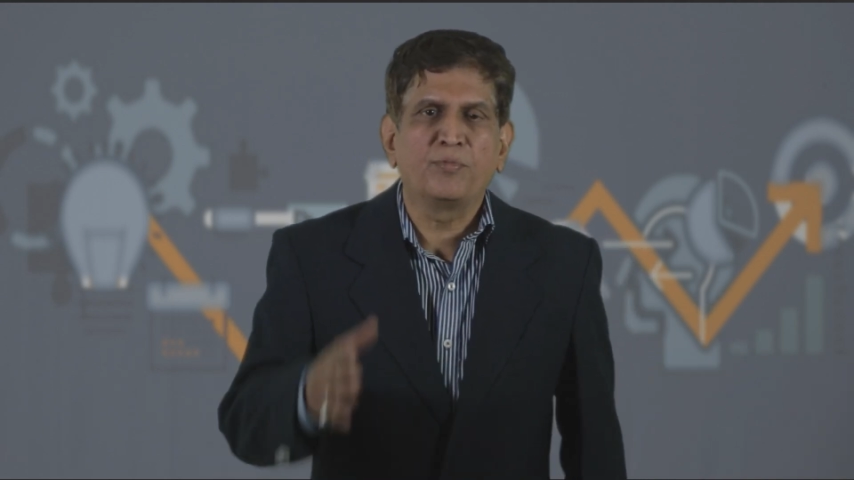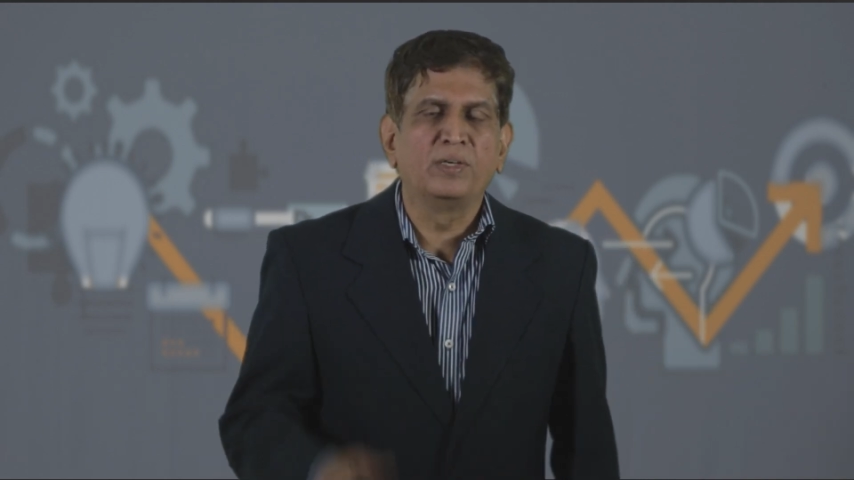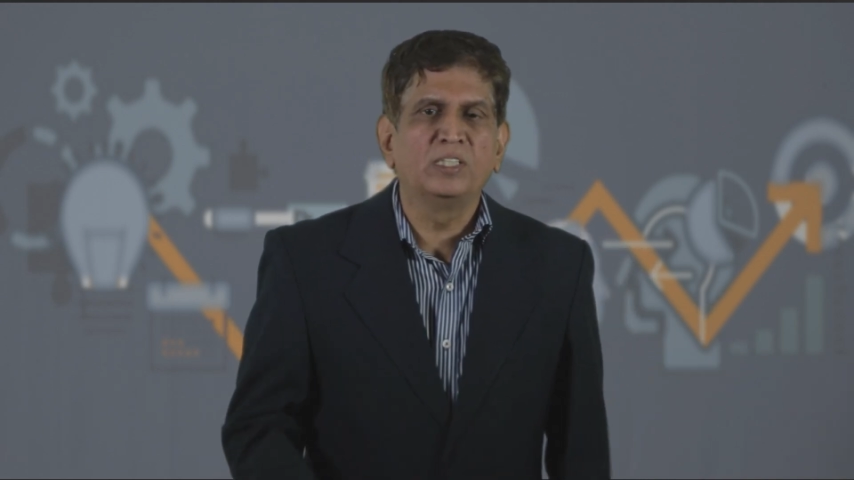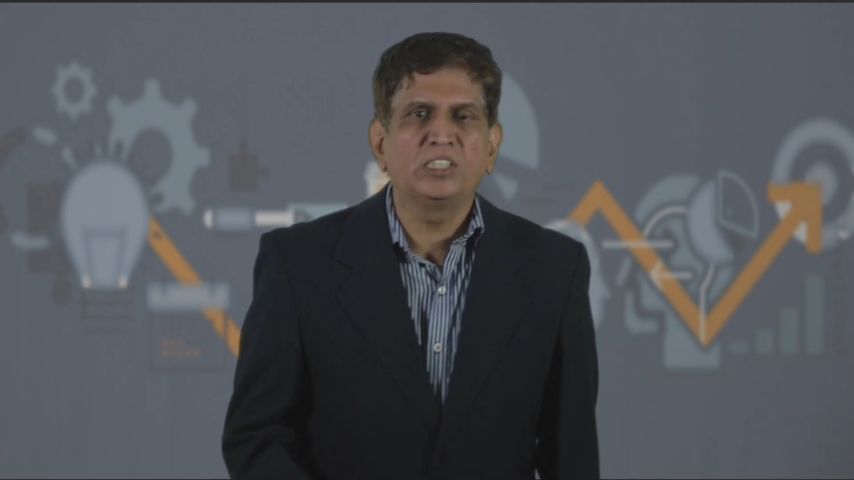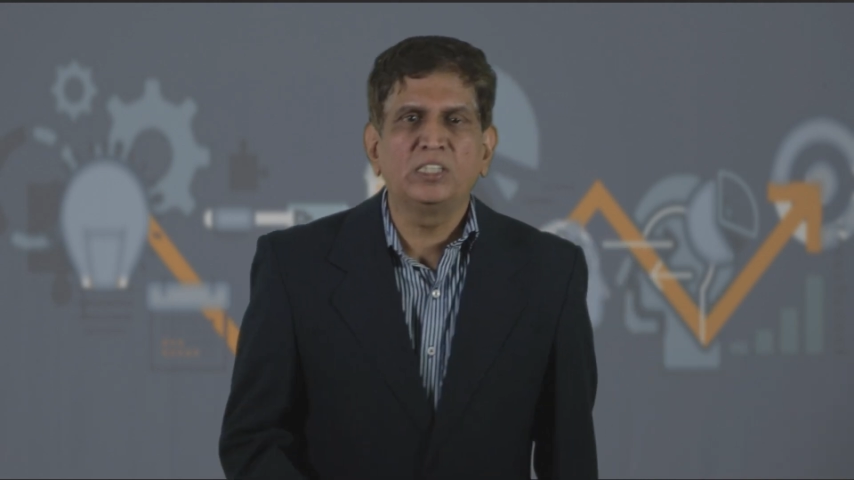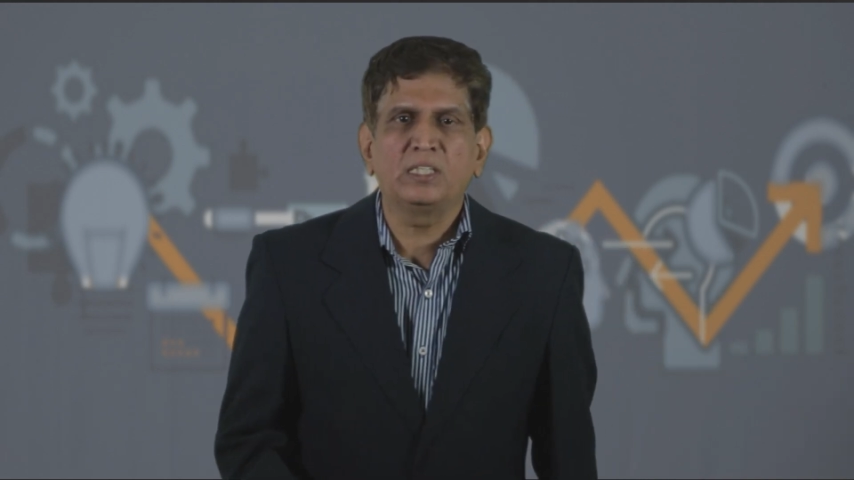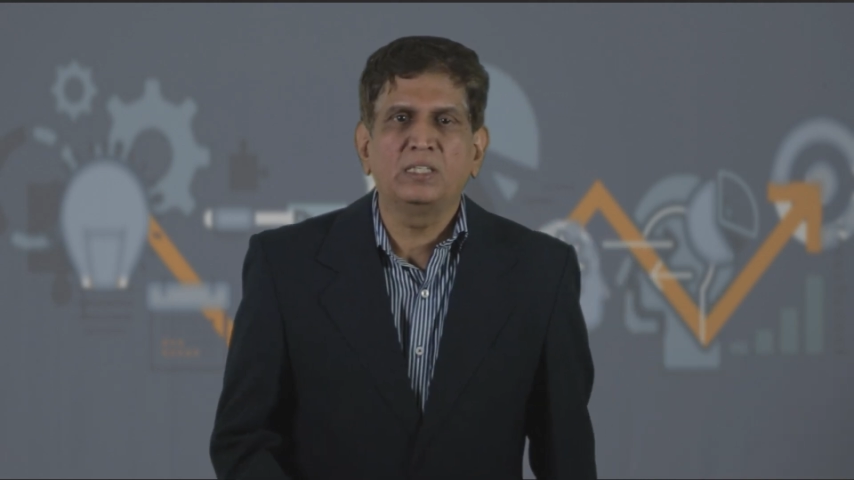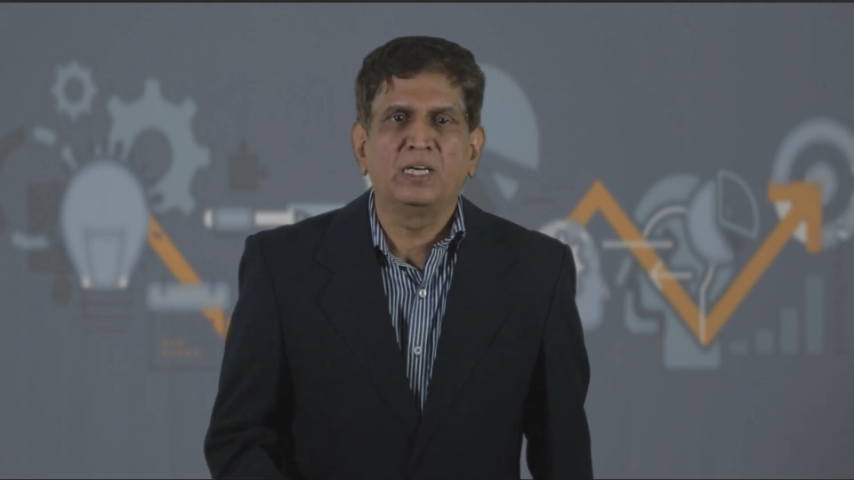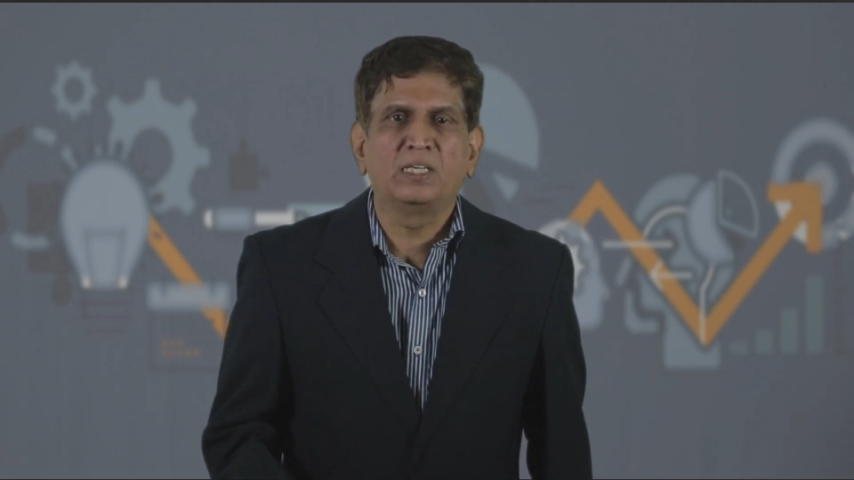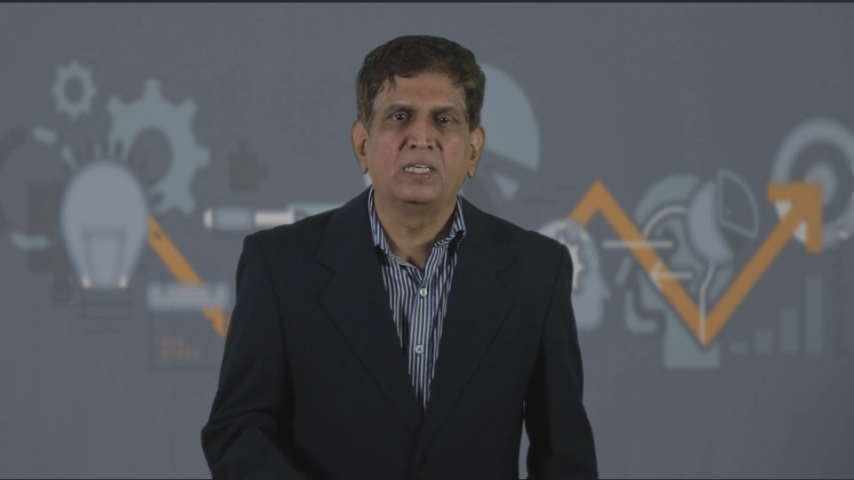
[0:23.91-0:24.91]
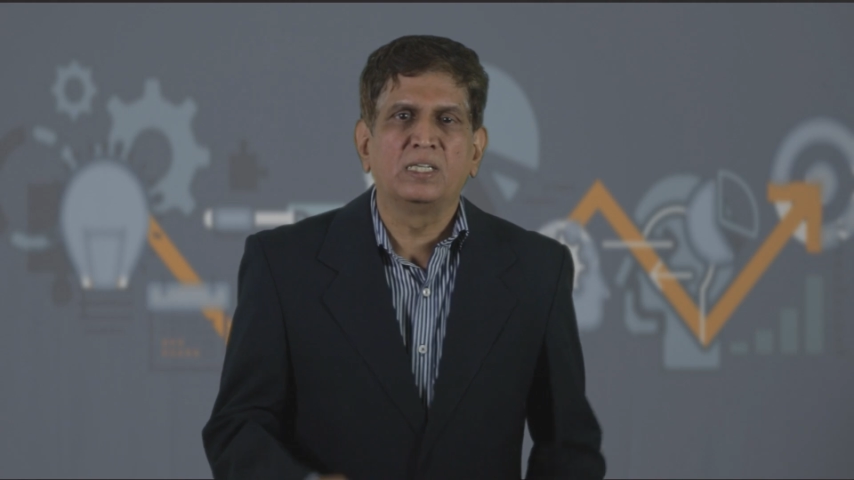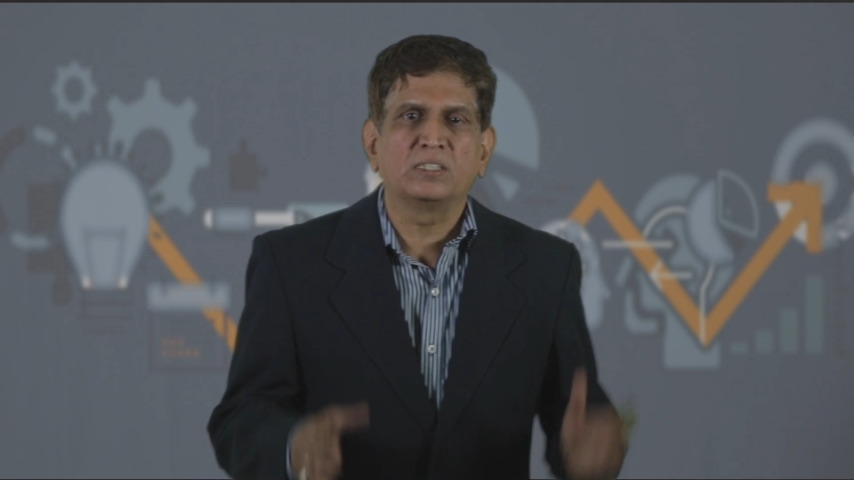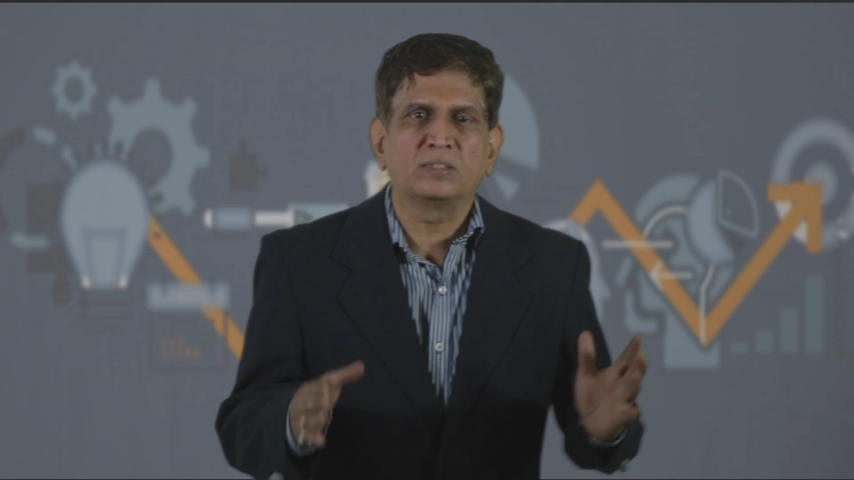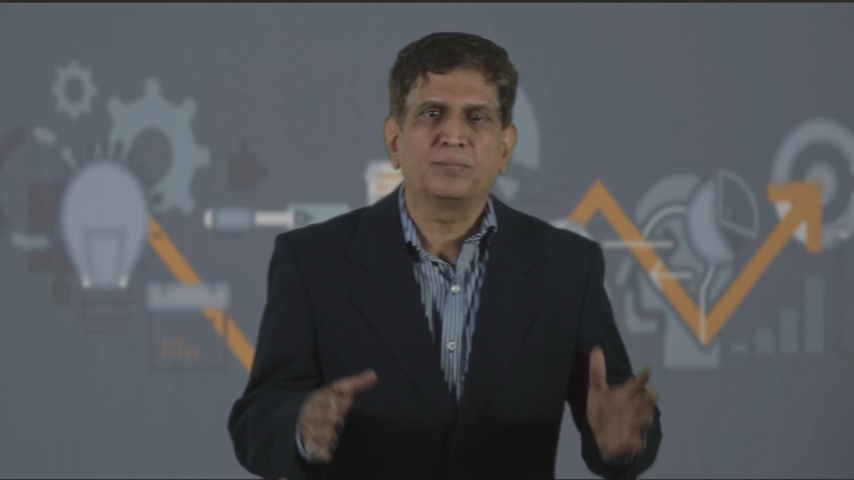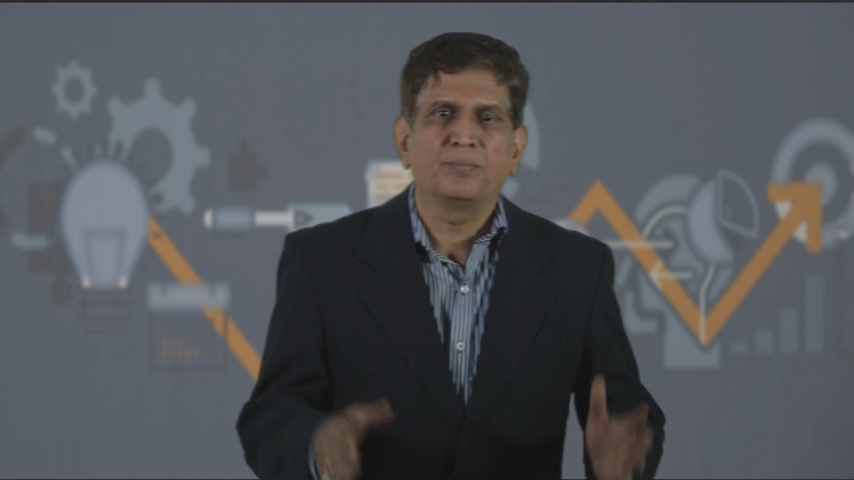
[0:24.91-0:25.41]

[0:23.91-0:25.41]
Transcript: finished it in 80 days.